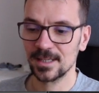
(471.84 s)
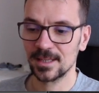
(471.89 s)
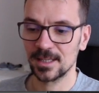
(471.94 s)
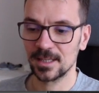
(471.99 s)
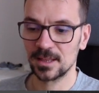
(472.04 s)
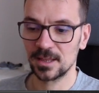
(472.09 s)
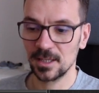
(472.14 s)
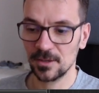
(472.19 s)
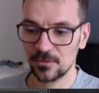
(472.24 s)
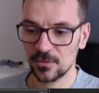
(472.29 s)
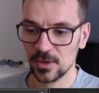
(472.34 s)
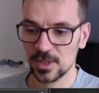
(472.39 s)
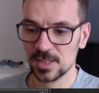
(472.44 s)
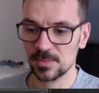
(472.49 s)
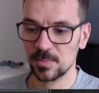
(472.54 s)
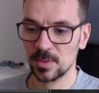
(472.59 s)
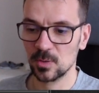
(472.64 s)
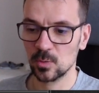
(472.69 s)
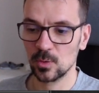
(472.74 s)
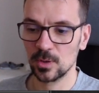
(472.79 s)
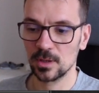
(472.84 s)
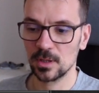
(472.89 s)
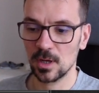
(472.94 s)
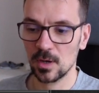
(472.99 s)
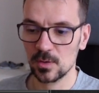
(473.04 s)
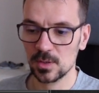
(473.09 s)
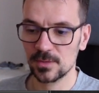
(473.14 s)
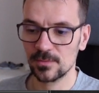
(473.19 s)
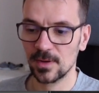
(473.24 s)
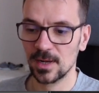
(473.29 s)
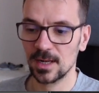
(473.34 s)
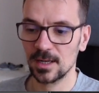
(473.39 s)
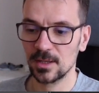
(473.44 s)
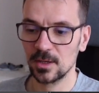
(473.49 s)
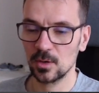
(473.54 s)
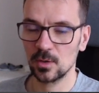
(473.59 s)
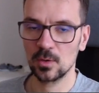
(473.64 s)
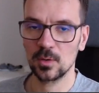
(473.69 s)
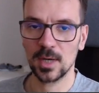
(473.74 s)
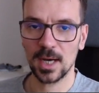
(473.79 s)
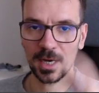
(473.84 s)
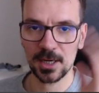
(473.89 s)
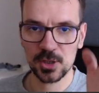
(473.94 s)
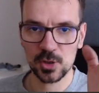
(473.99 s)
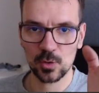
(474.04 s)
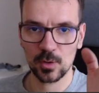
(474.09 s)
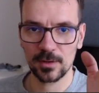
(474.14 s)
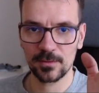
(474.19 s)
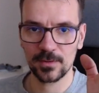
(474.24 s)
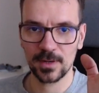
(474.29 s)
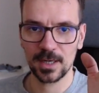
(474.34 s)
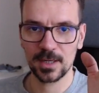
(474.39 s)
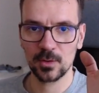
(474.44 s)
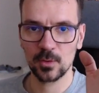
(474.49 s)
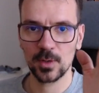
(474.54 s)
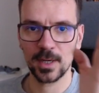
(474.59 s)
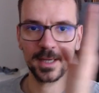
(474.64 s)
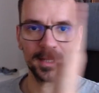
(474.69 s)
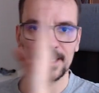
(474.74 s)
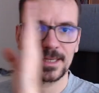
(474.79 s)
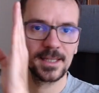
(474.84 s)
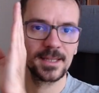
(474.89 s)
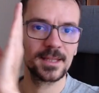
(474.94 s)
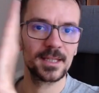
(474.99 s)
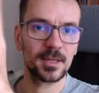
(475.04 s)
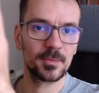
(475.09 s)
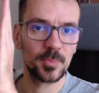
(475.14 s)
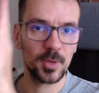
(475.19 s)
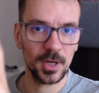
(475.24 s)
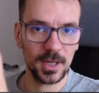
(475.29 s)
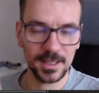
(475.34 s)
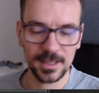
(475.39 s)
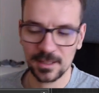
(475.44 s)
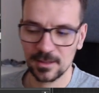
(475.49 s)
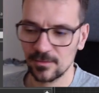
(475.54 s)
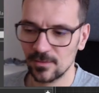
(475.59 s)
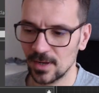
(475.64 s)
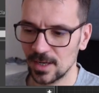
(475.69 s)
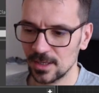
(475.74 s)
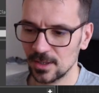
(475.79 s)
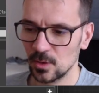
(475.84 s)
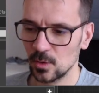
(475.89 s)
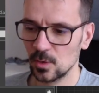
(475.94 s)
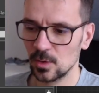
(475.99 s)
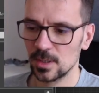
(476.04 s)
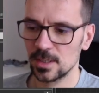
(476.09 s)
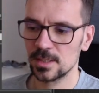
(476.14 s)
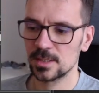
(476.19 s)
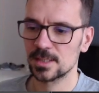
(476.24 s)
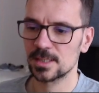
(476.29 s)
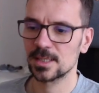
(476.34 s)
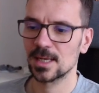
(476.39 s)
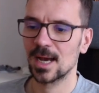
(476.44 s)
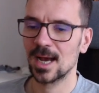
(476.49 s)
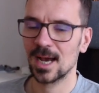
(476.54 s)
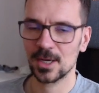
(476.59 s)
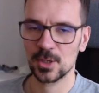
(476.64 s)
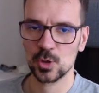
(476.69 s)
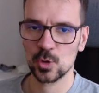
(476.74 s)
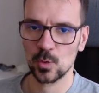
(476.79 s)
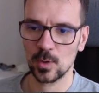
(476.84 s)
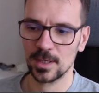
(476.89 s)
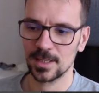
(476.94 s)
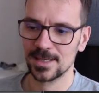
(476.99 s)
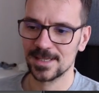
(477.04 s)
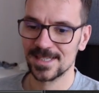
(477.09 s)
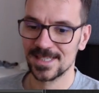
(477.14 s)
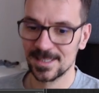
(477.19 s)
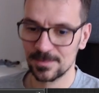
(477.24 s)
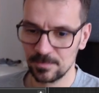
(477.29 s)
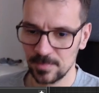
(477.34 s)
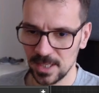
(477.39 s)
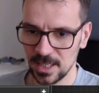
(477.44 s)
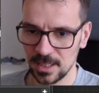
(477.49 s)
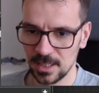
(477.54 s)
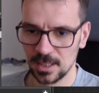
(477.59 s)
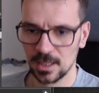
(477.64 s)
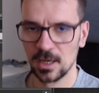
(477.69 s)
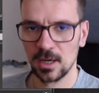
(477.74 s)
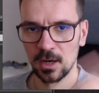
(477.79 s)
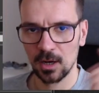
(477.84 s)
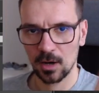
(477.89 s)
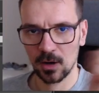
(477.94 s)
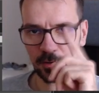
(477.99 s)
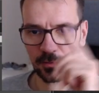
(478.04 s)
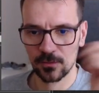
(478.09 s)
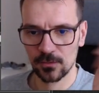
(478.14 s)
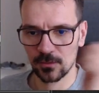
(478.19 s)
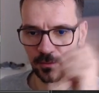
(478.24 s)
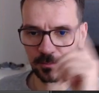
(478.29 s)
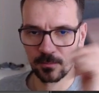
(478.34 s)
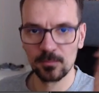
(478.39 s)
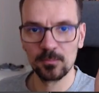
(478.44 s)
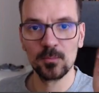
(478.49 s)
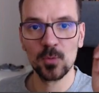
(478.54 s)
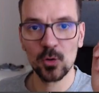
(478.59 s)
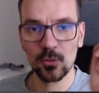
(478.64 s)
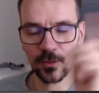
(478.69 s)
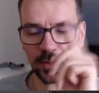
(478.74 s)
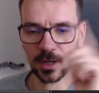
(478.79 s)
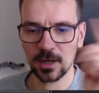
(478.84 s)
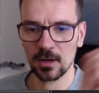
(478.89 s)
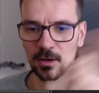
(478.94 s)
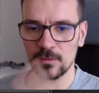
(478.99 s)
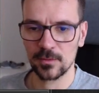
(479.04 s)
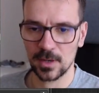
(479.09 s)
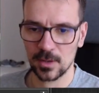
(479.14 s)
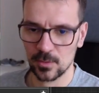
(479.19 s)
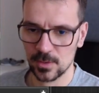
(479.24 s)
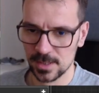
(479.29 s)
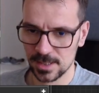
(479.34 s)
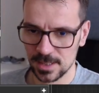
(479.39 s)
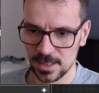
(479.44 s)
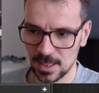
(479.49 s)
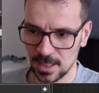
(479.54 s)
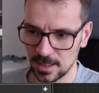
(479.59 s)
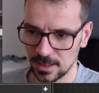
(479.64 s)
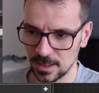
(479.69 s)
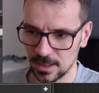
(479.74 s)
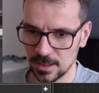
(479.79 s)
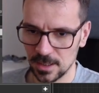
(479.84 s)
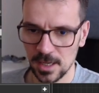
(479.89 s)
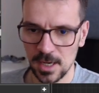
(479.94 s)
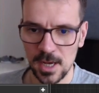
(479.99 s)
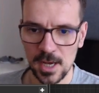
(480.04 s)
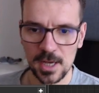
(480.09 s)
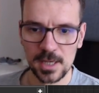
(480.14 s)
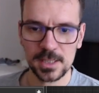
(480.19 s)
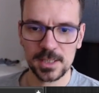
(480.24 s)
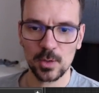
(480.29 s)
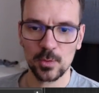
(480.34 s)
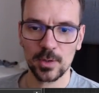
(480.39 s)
difference between those value, actual value, and interpolated value is actual speed of moving of our slider. So